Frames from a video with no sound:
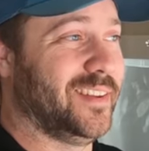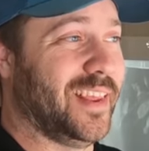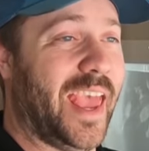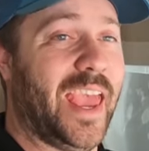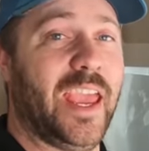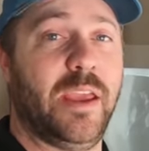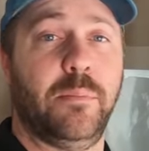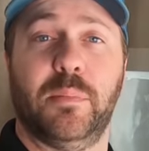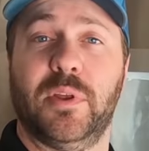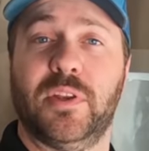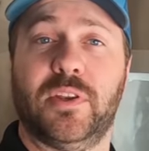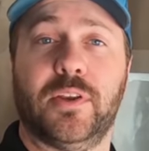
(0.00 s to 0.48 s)

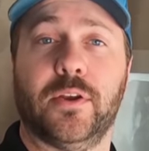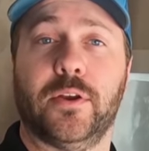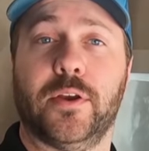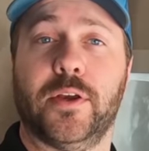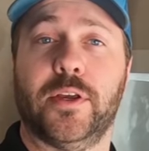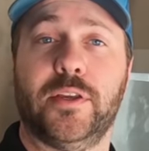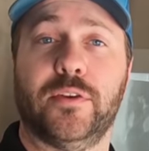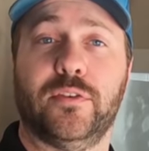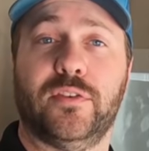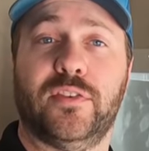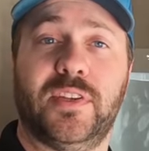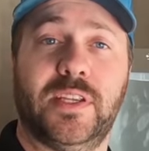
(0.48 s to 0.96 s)
same
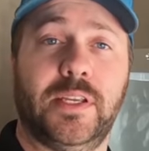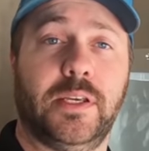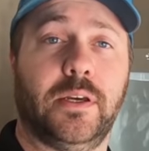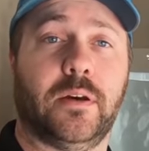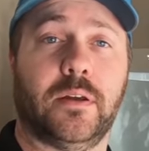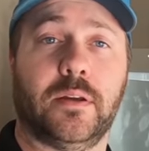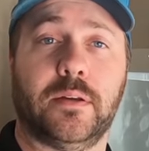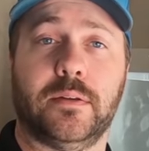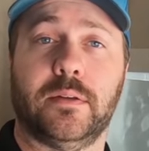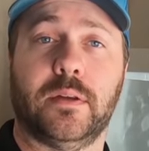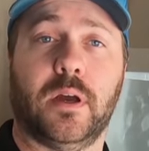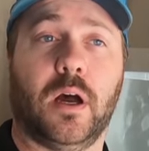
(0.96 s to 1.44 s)
material you'll see
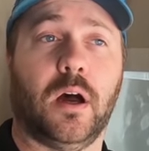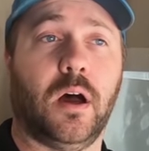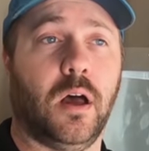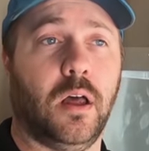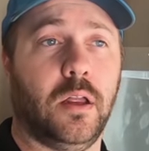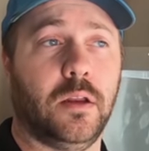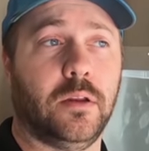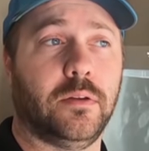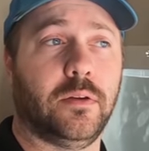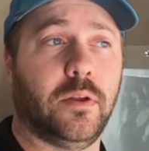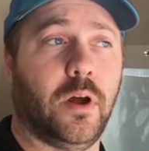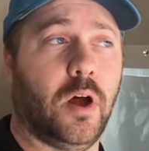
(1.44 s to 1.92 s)
on,
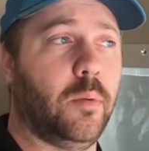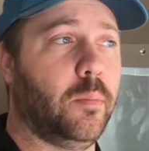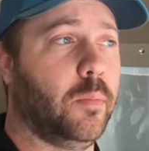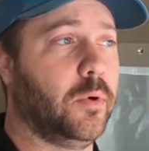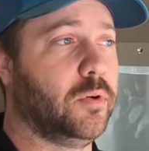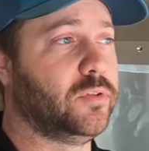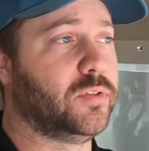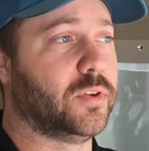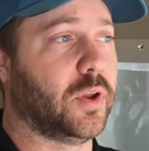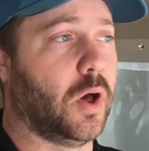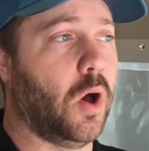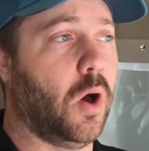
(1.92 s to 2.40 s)
on
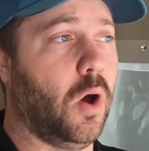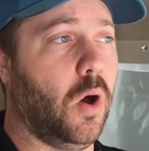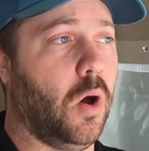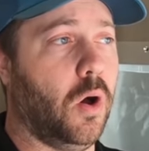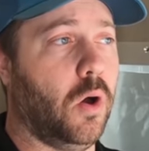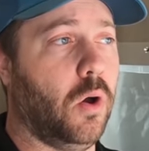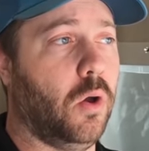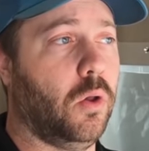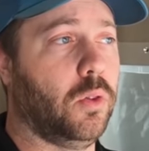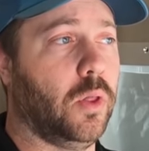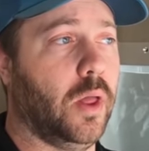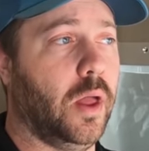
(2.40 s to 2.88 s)
almost
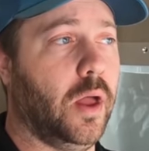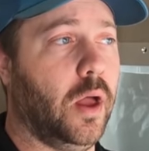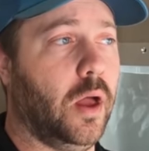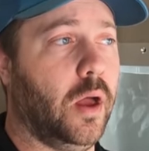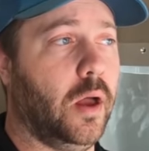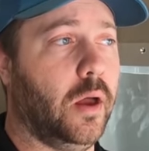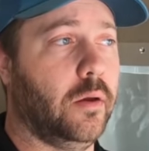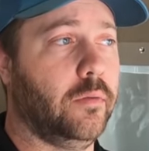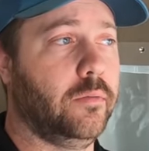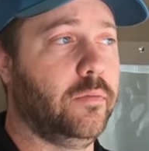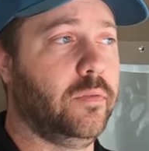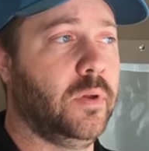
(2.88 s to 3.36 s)
all
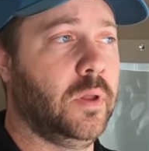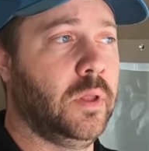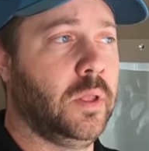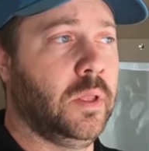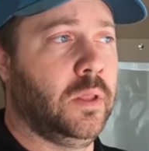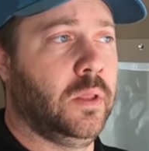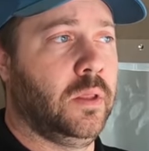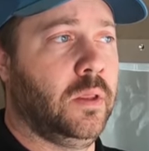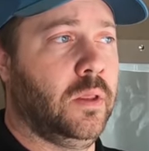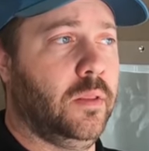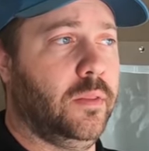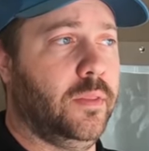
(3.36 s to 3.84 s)
of
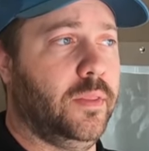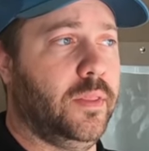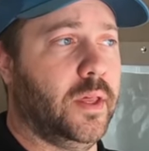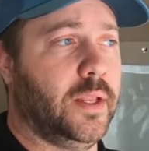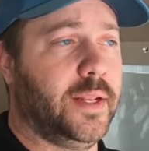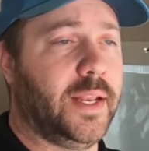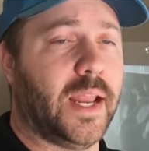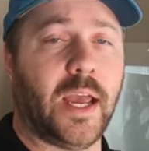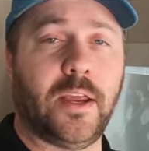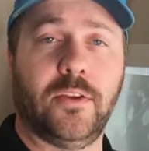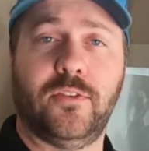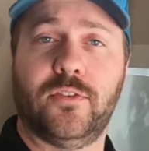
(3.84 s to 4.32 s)

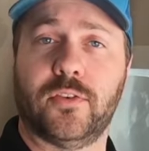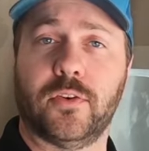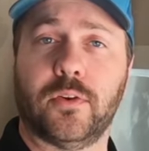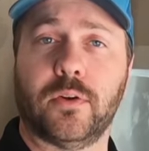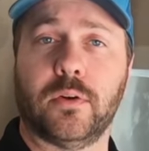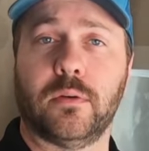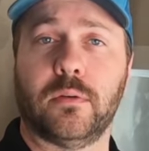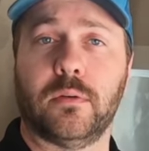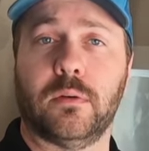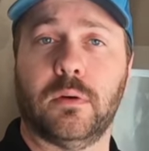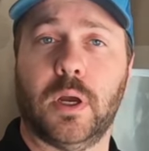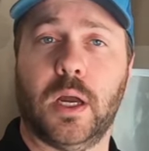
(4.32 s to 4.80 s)
the
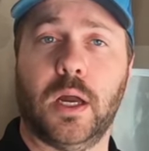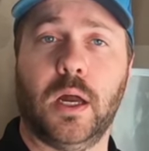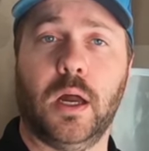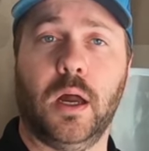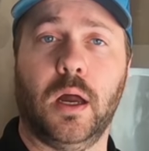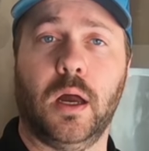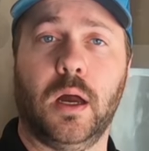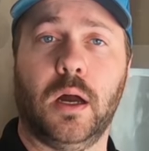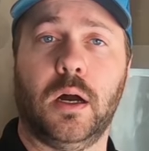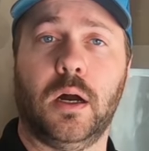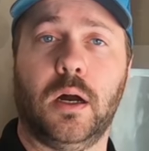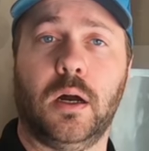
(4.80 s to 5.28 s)
nicer
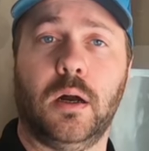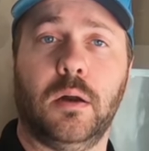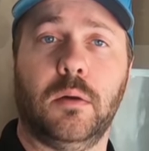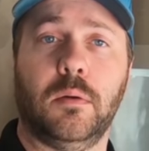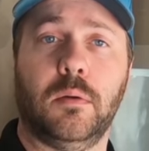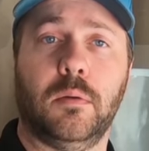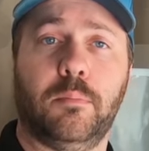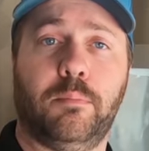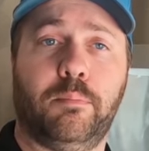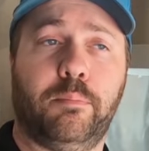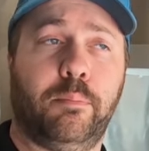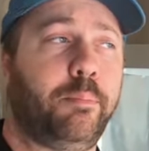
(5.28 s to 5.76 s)
uh,
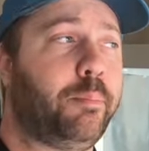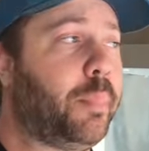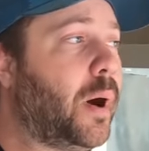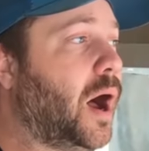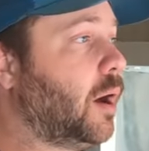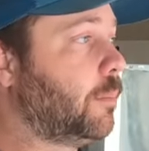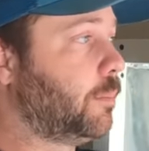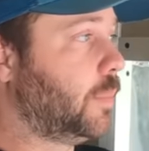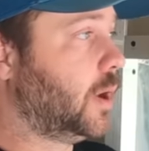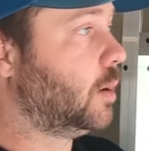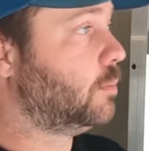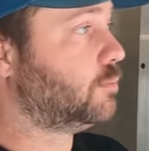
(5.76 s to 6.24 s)

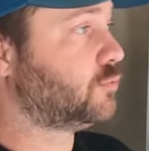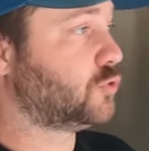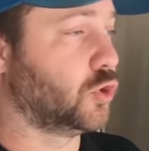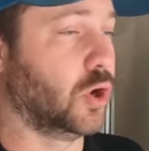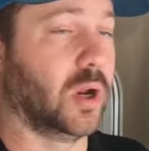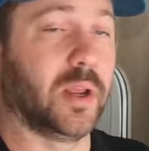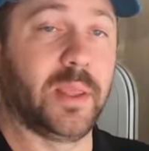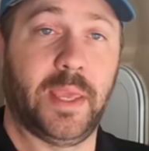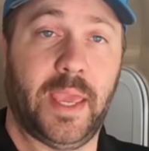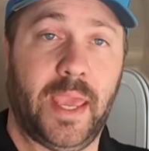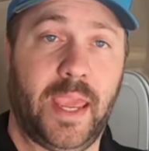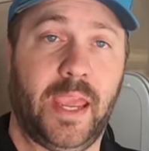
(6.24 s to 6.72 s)
pop-up
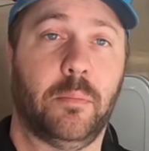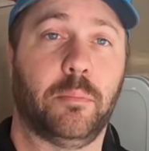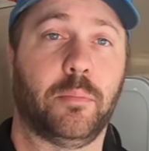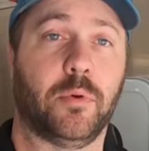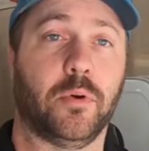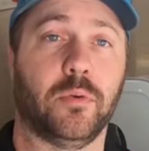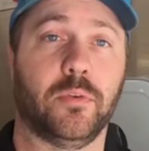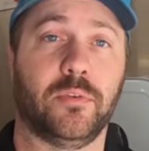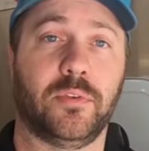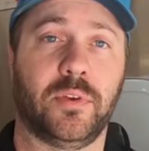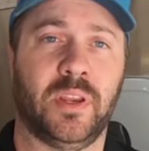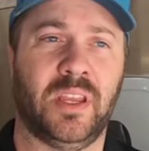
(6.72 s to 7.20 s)
truck
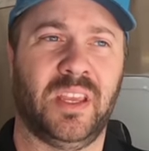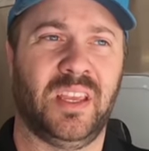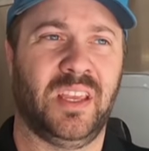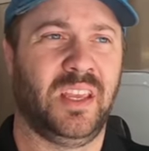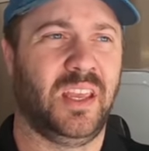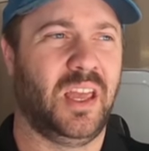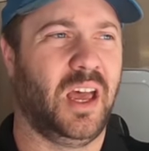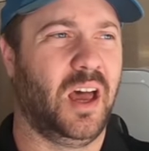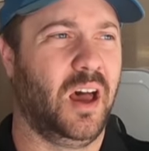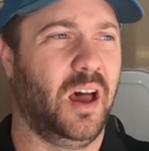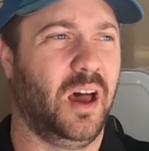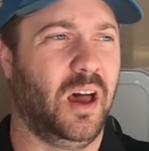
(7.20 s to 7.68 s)
campers.
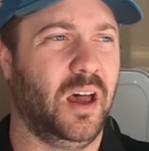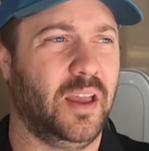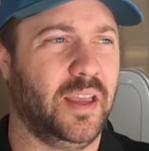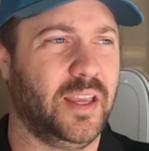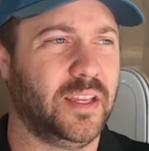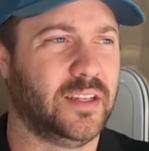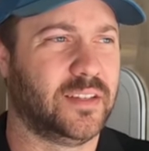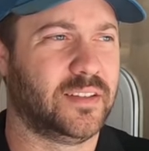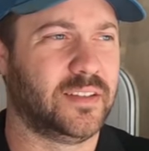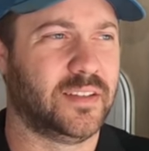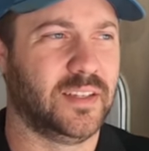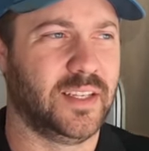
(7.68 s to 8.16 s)
Uh,
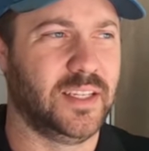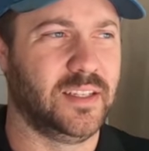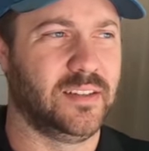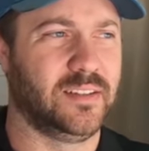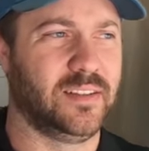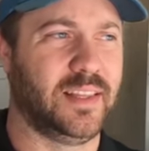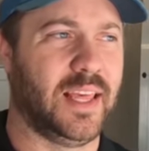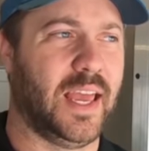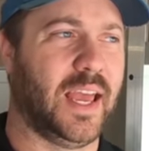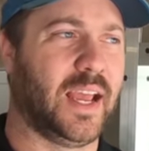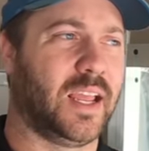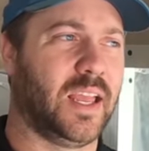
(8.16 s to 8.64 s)
it's,
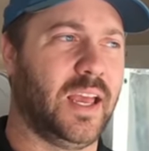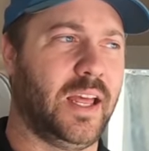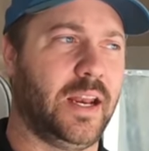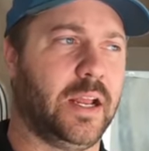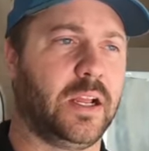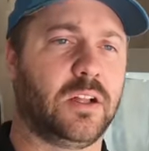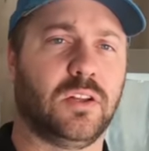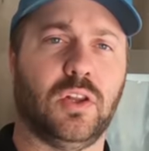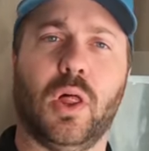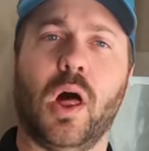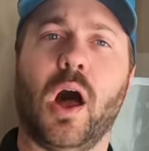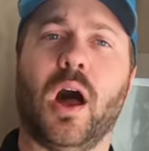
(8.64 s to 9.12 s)
it's that kind
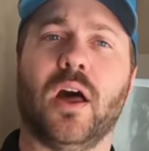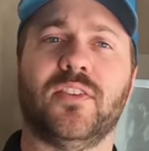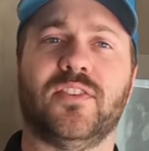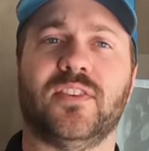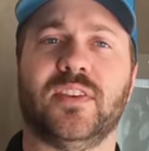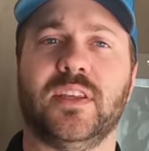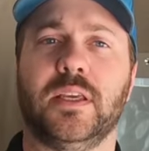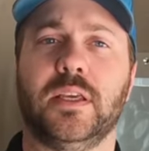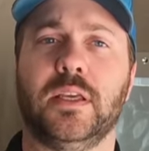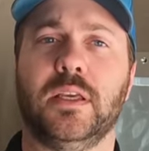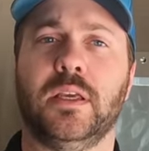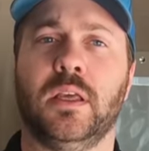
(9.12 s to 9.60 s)
of
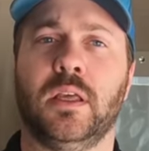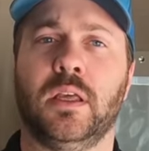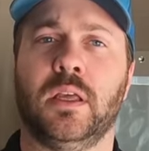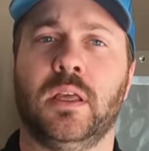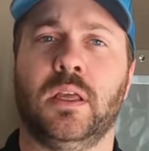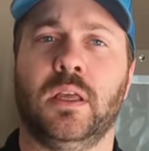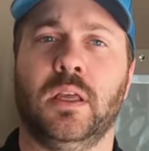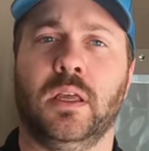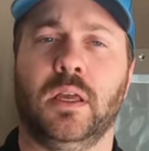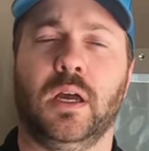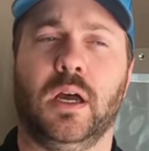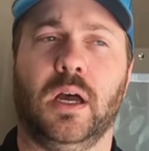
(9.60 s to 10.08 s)
glossy
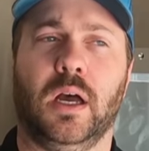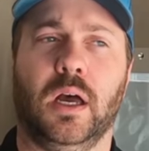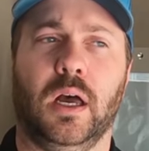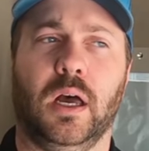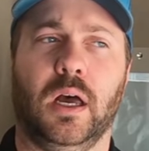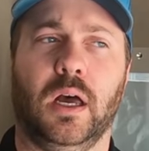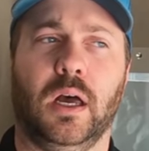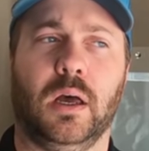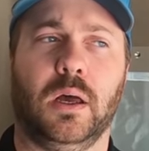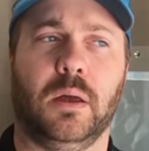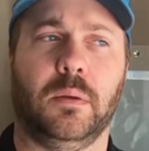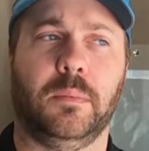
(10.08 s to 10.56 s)

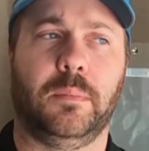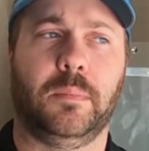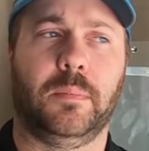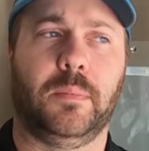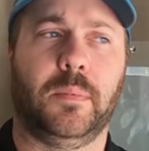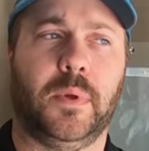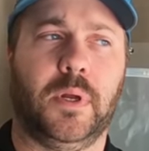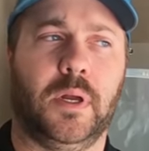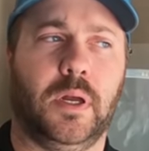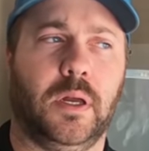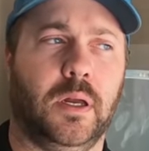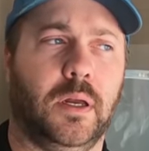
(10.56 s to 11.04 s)
uh,
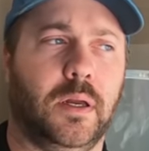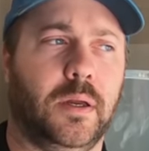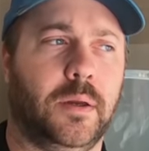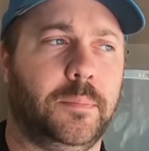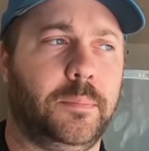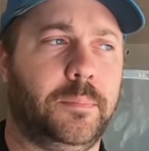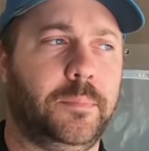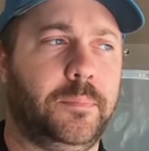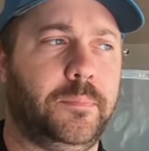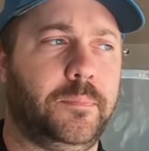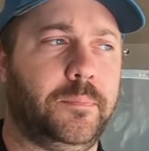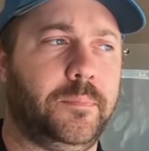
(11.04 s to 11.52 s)

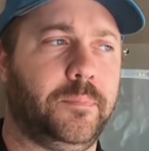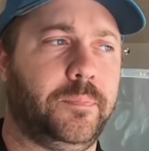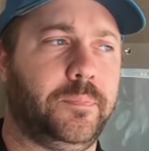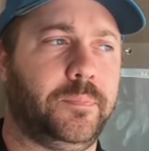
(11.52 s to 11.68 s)
um,